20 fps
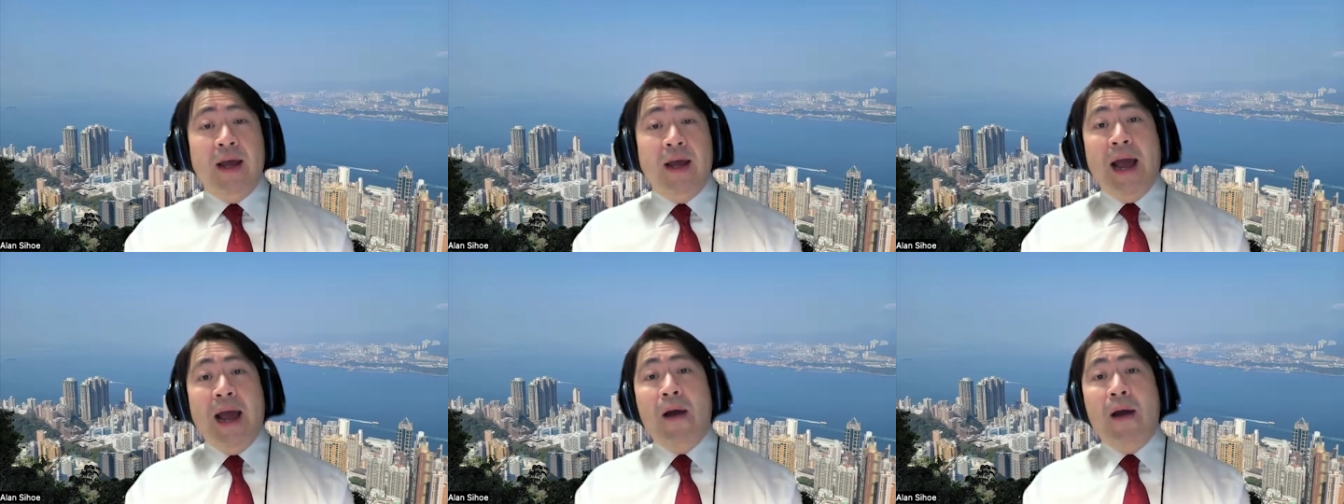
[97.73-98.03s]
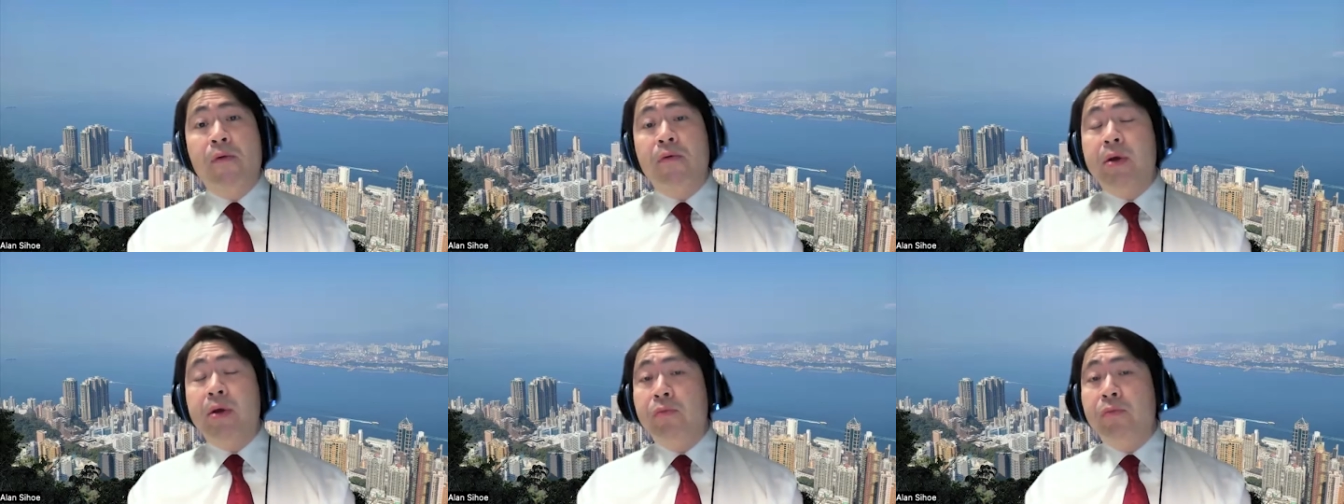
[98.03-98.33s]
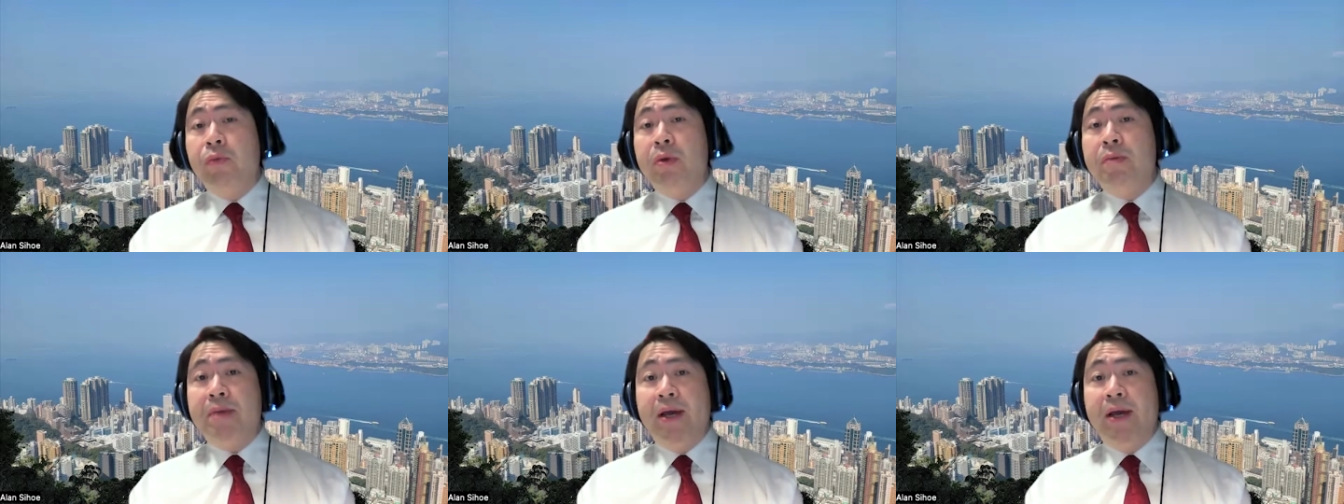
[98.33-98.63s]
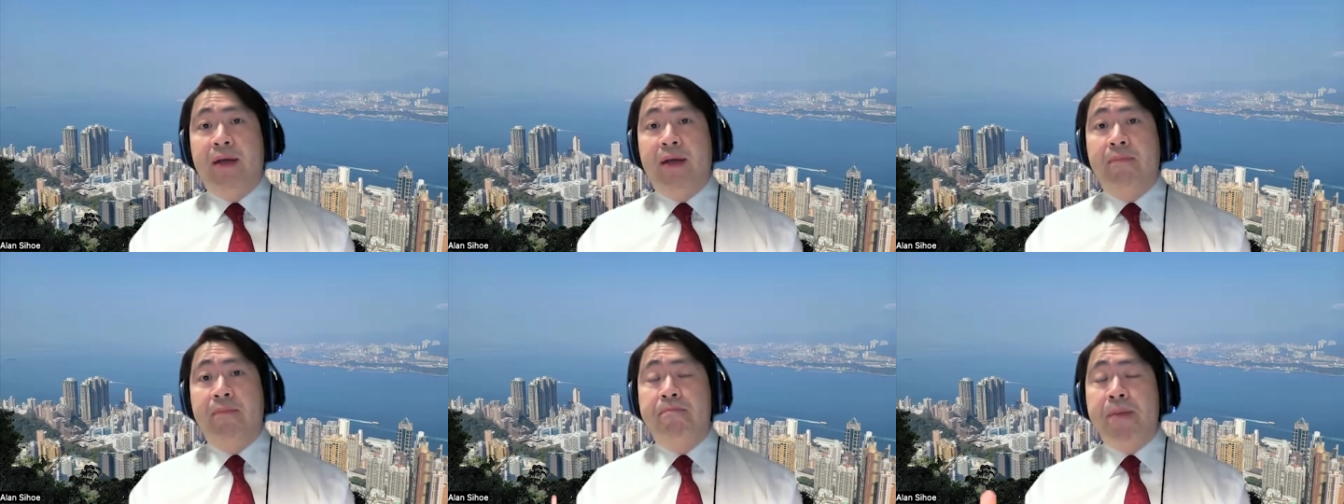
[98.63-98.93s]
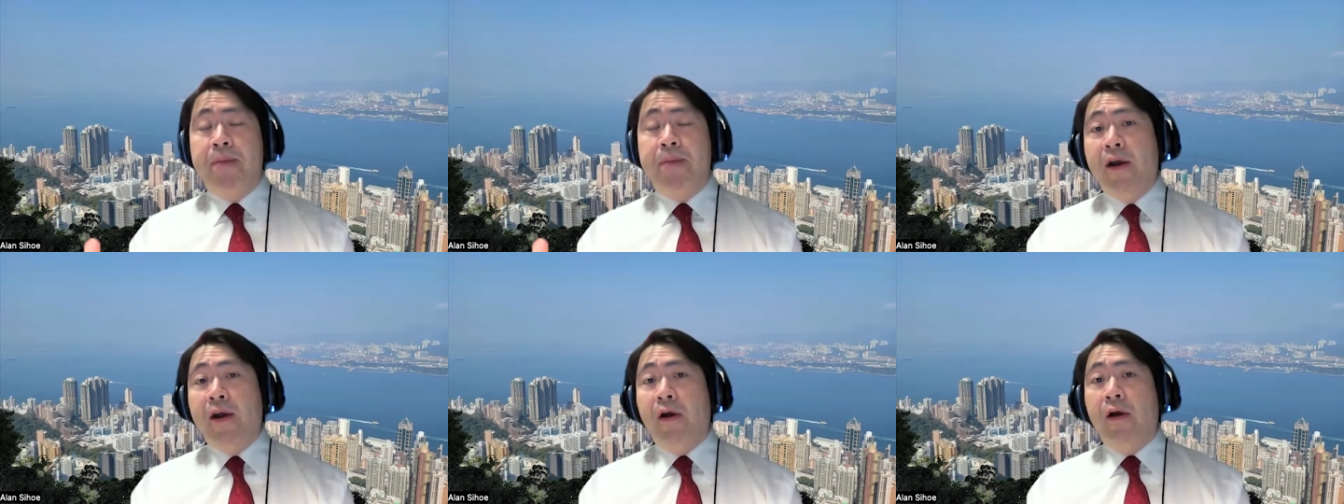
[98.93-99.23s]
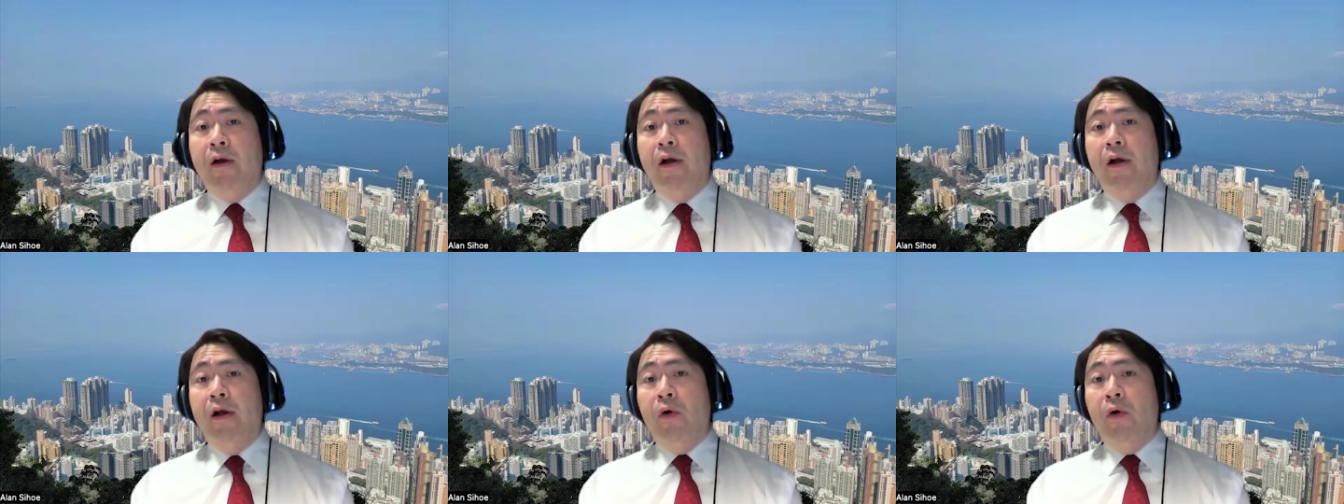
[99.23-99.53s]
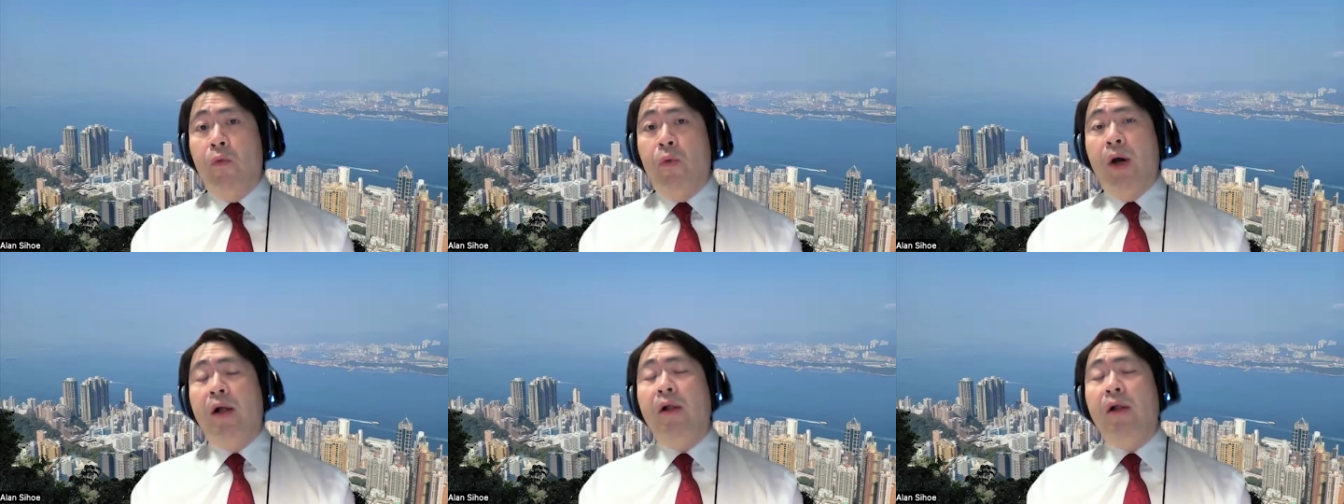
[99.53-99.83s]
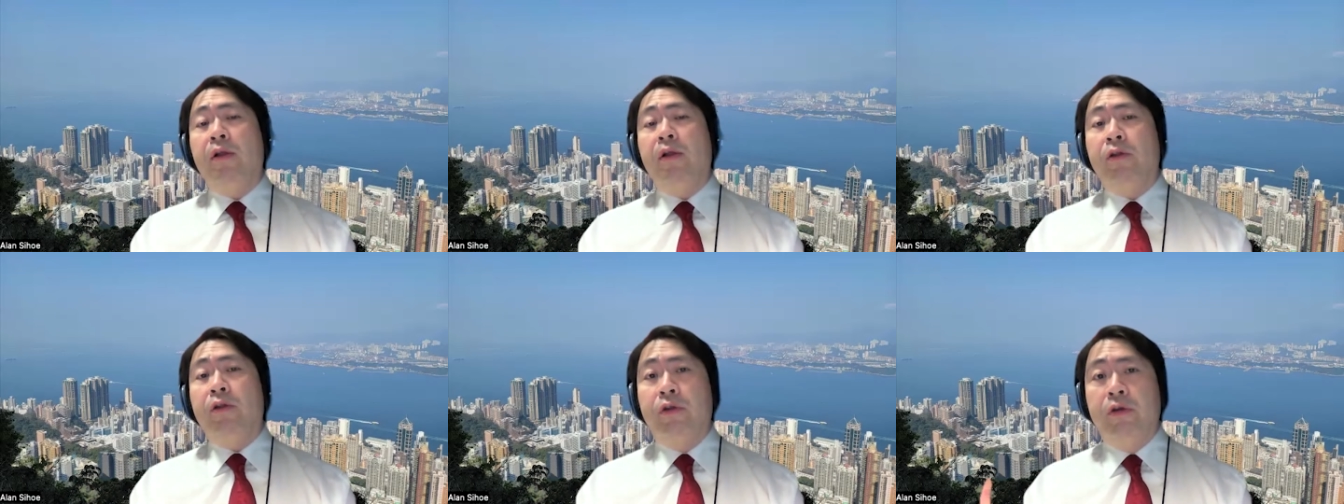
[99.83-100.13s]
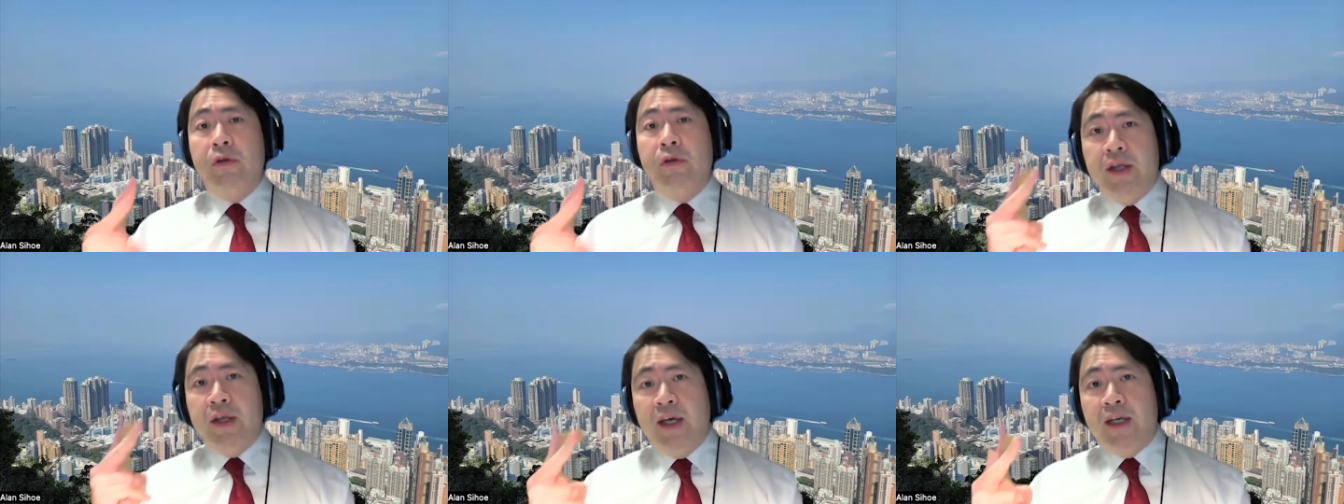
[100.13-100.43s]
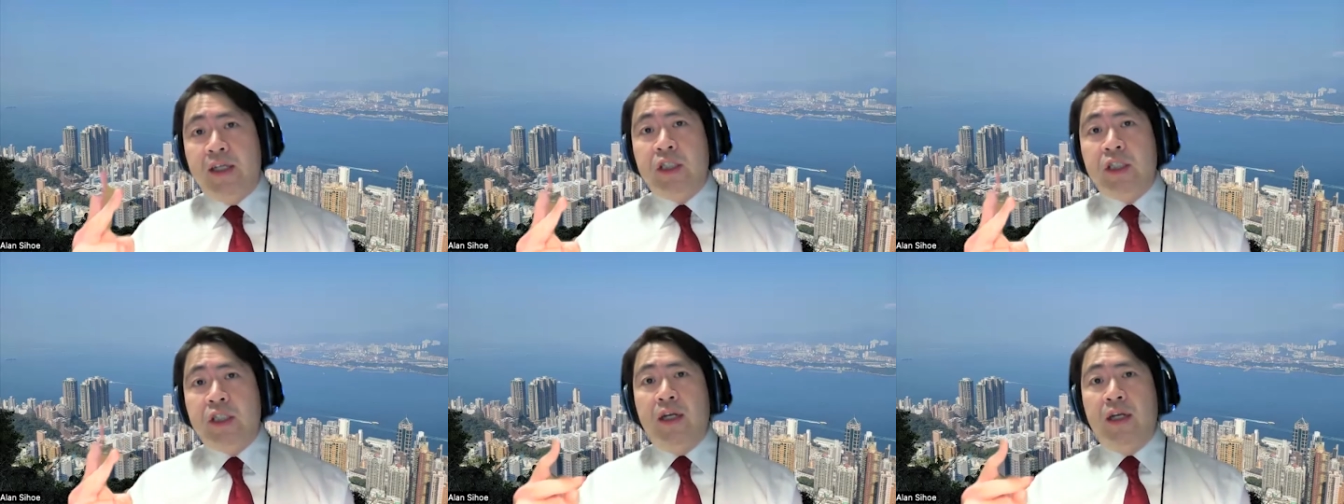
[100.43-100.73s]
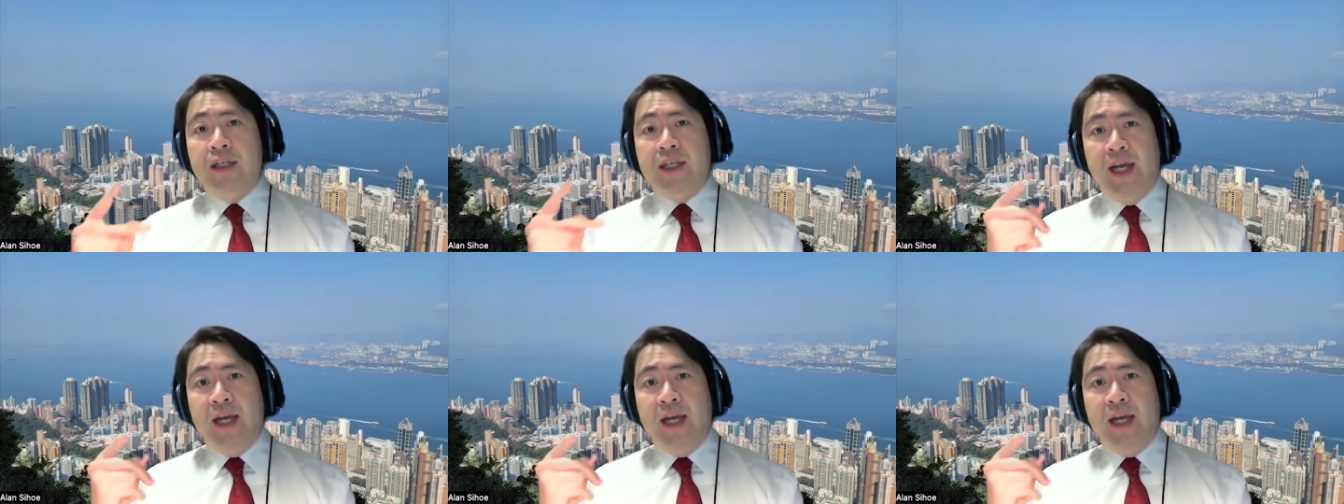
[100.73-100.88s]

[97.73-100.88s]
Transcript: How can we make it better? Well, two things: